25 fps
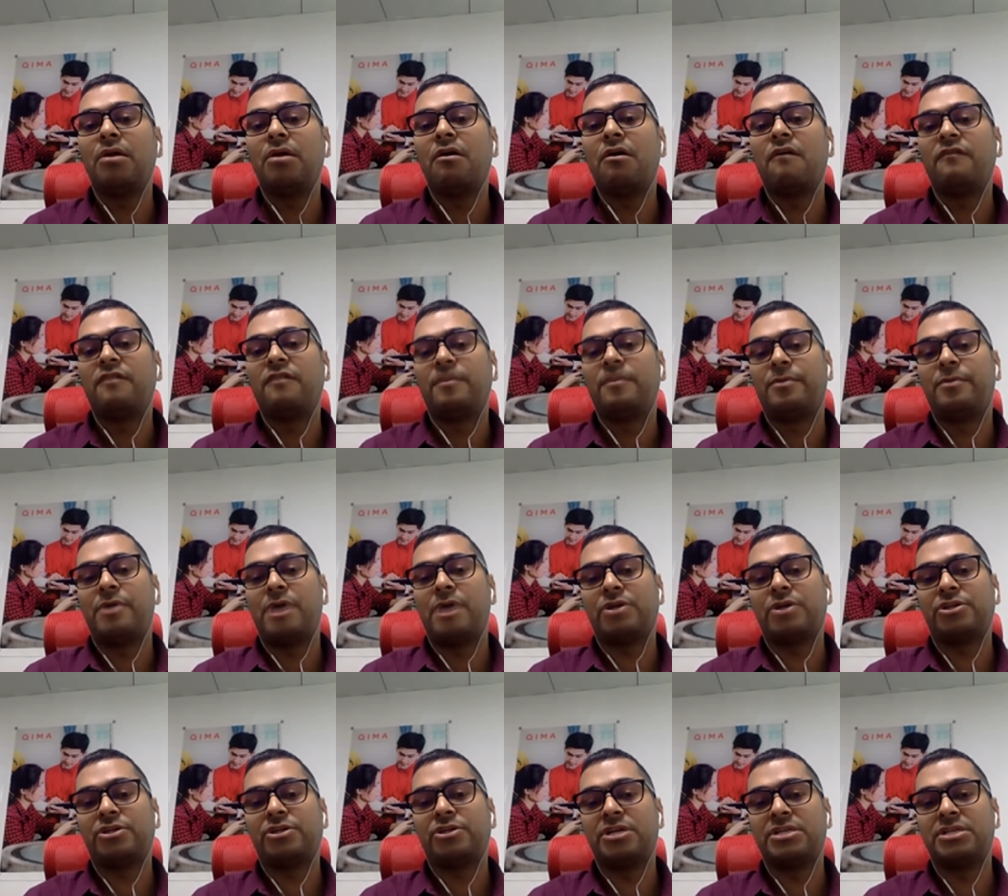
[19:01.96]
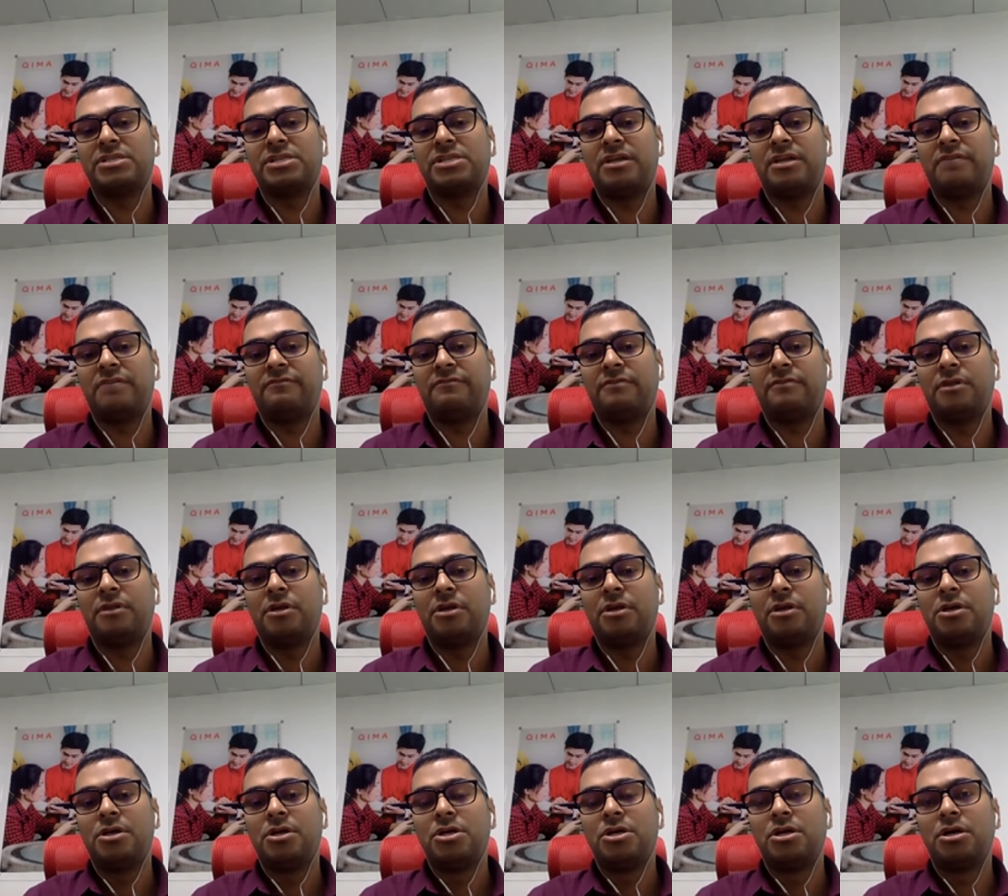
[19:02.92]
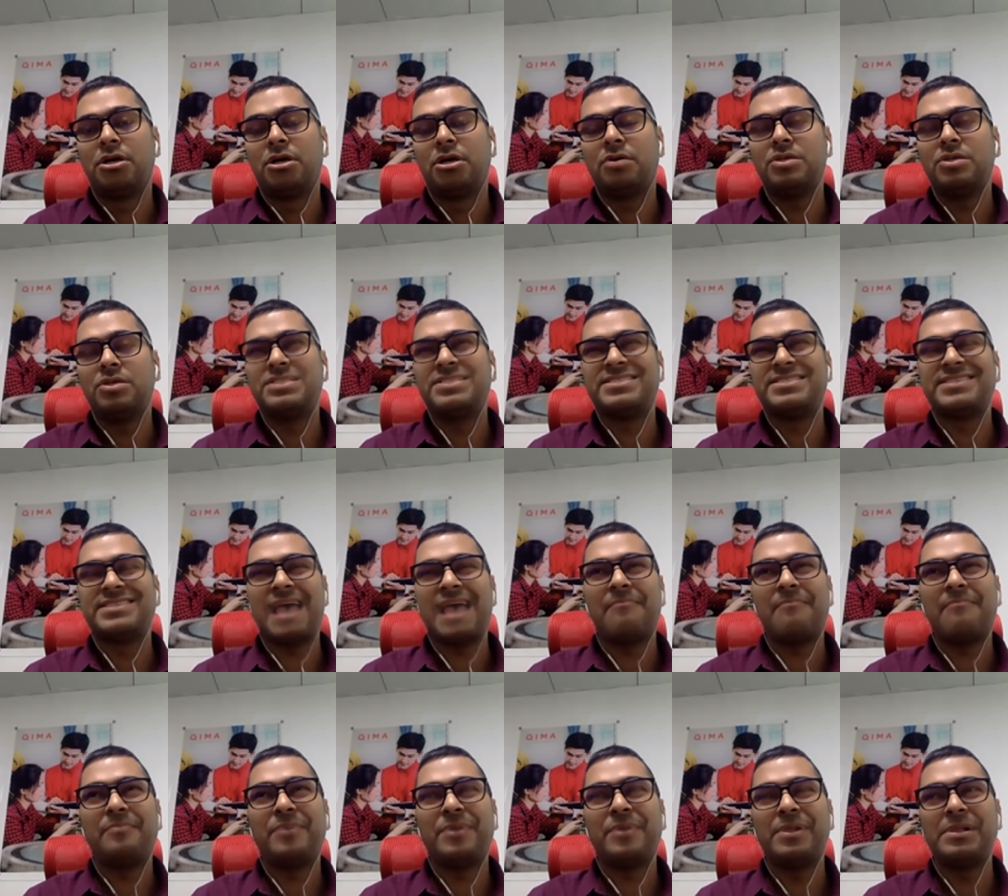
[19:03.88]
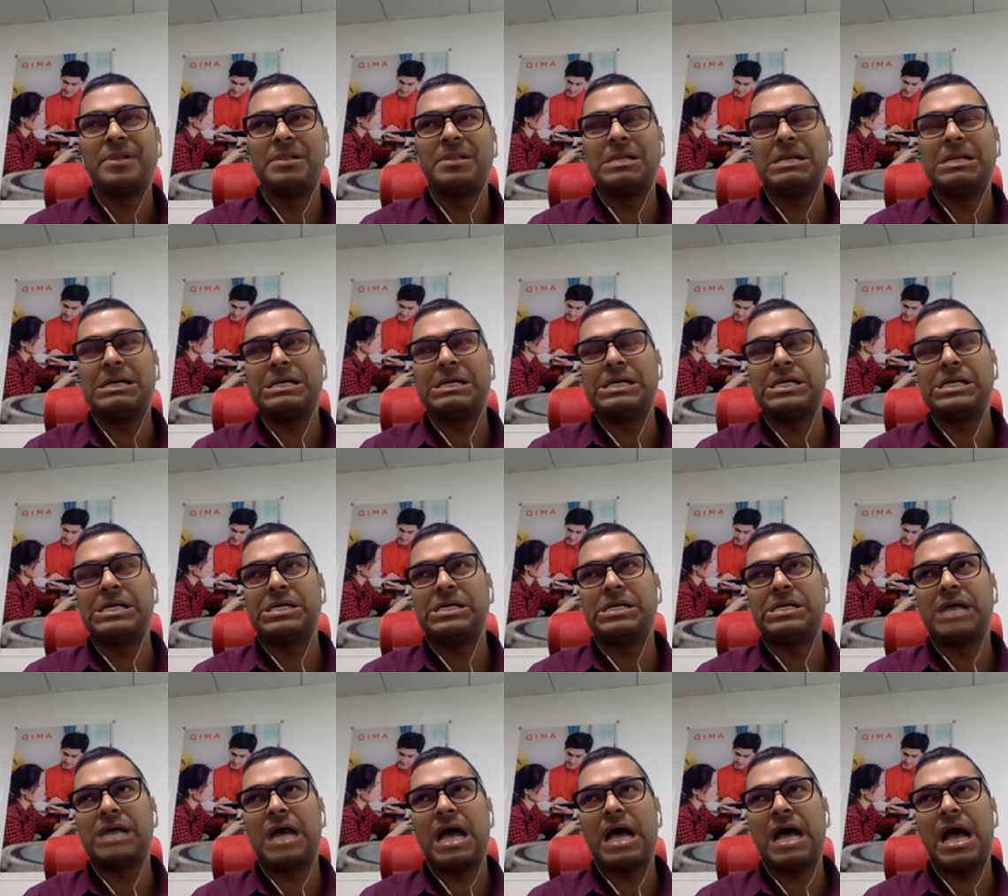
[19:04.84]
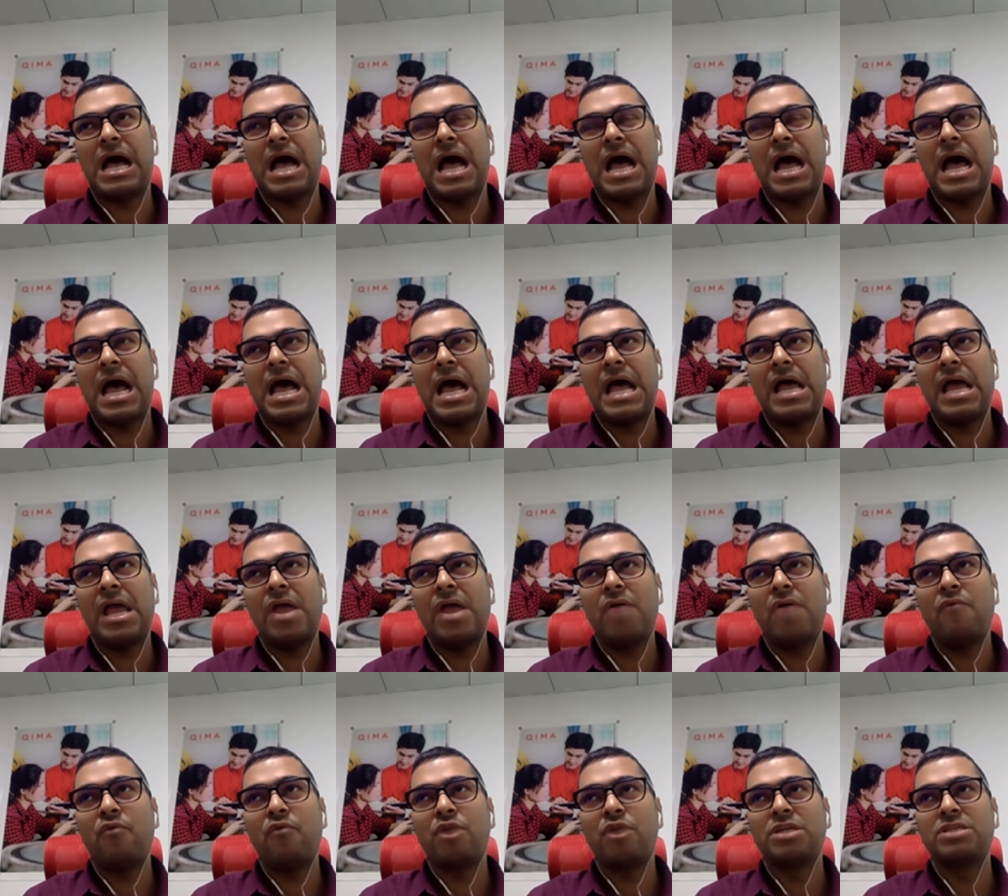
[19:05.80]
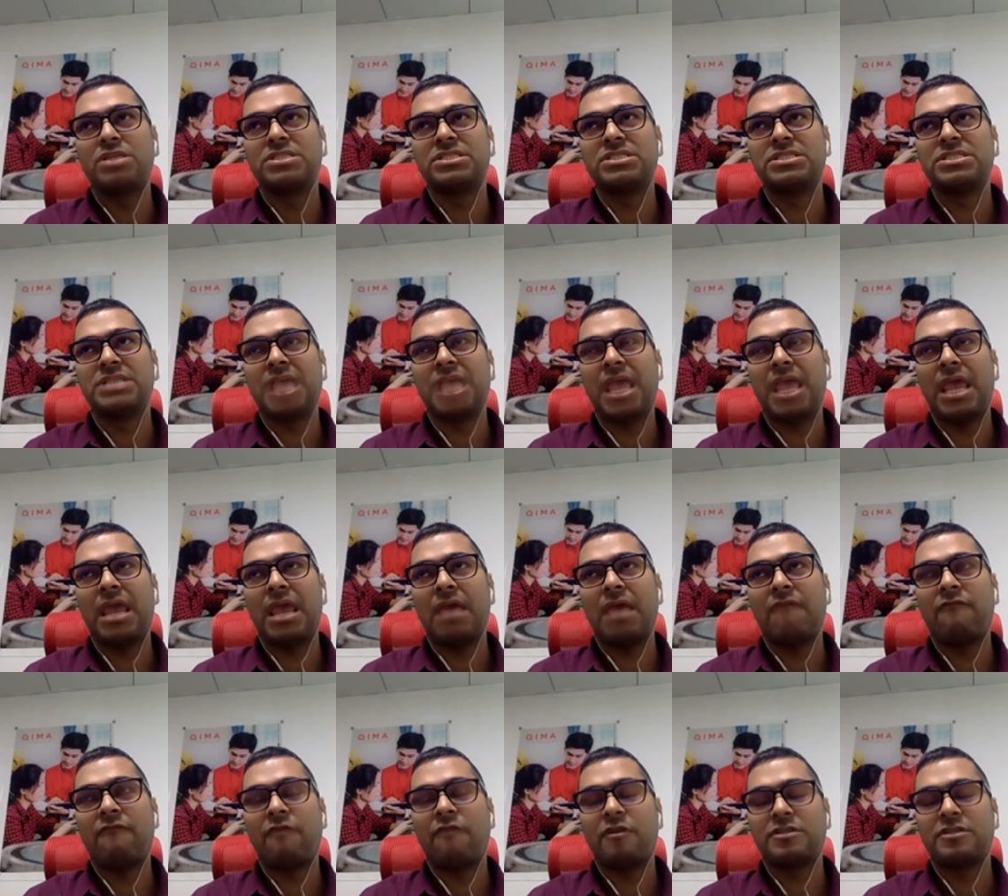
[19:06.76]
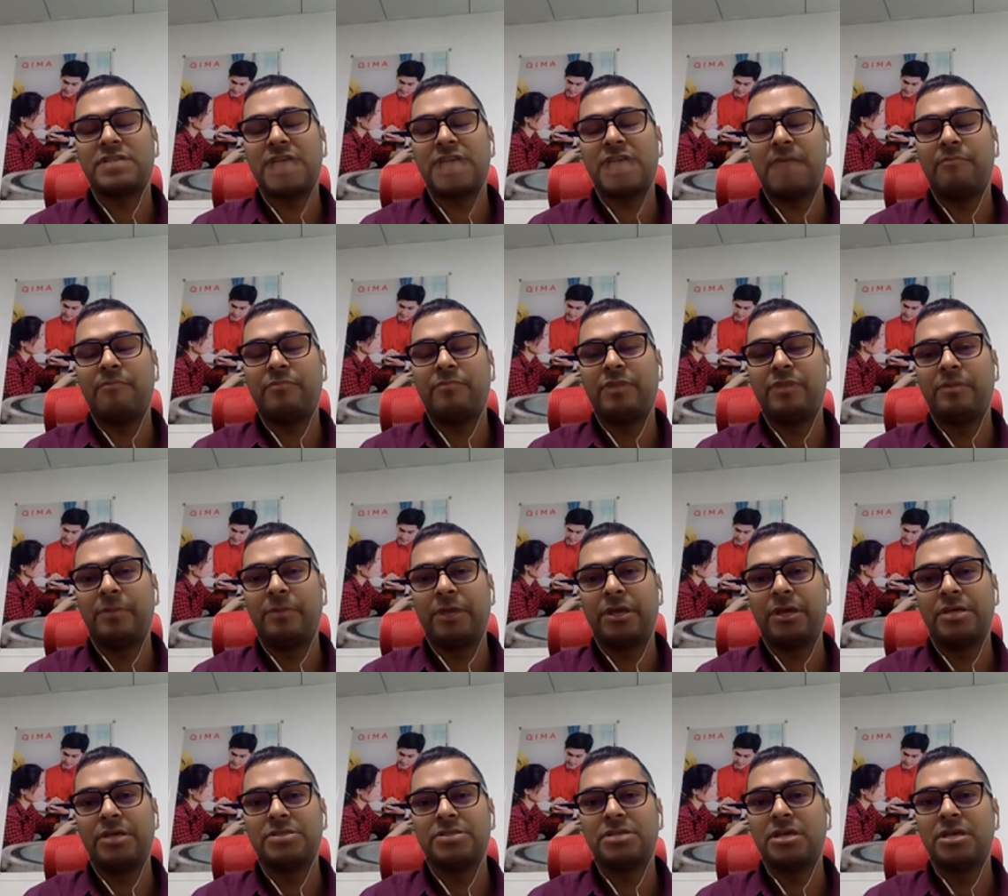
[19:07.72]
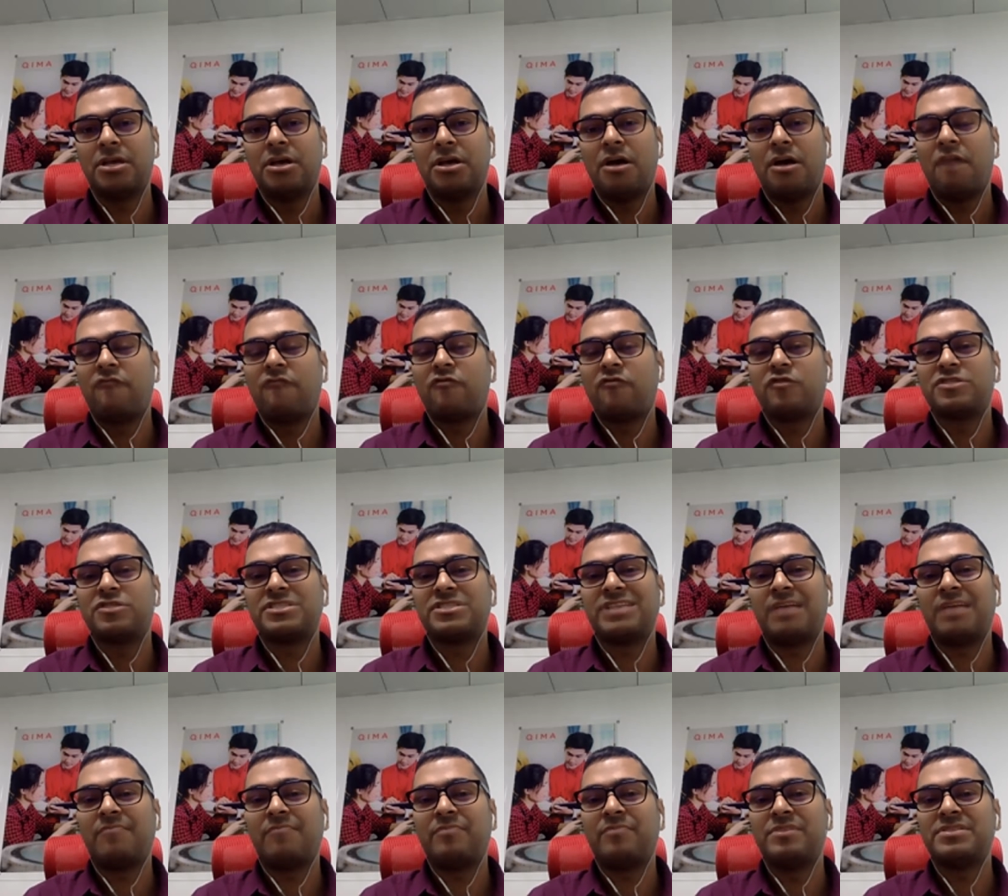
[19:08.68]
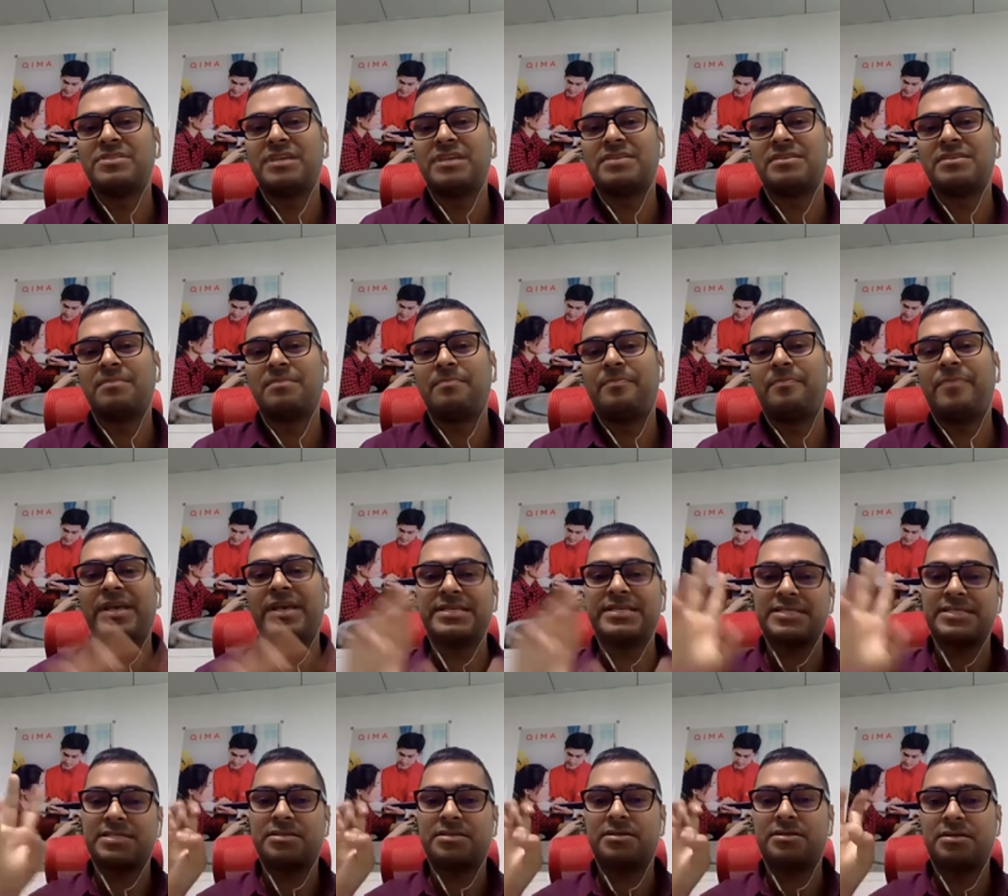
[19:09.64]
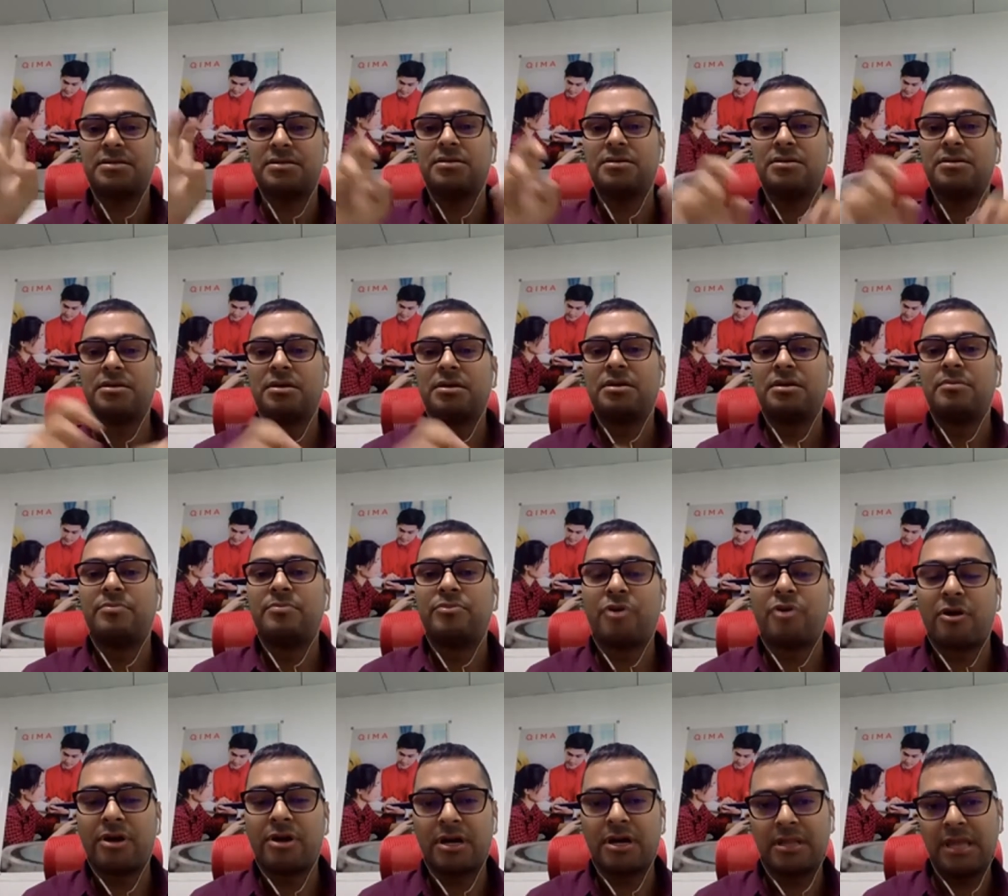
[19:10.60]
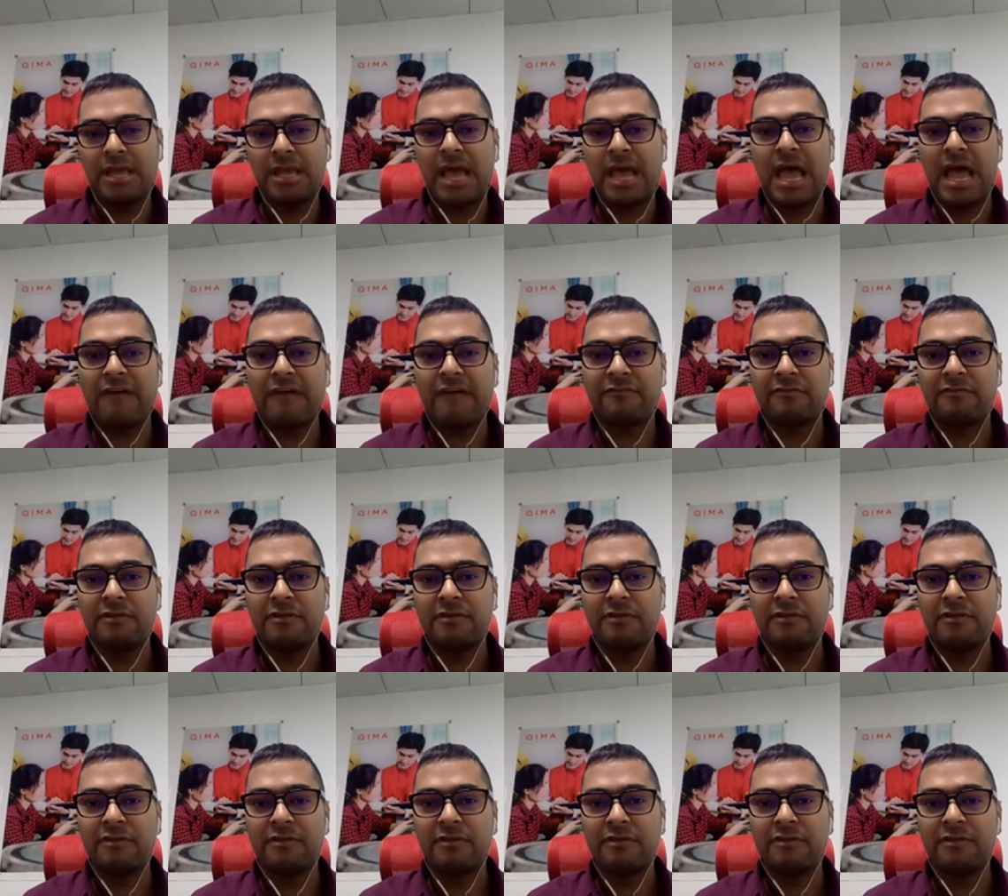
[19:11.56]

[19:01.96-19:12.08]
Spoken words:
of the production itself. Sample, I wouldn't say for sample, because of course samples are the best product they have.